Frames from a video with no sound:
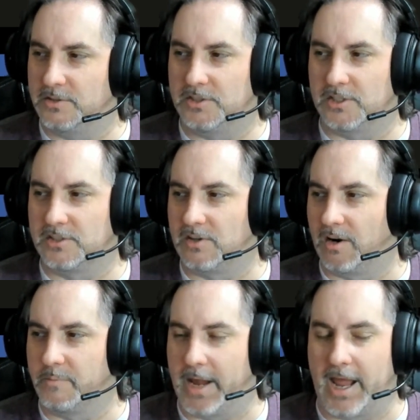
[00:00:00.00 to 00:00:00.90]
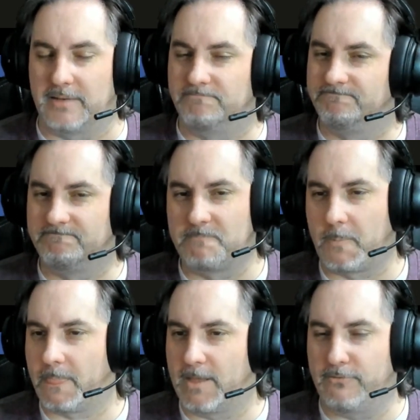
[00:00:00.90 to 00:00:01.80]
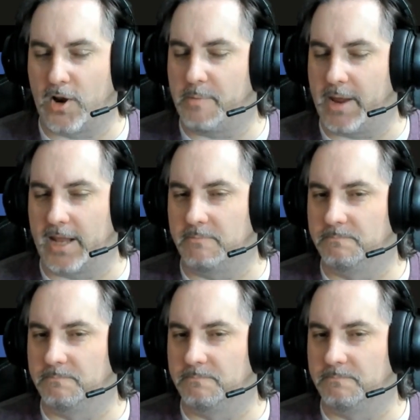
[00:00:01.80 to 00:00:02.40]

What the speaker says: just are bad. Very bad.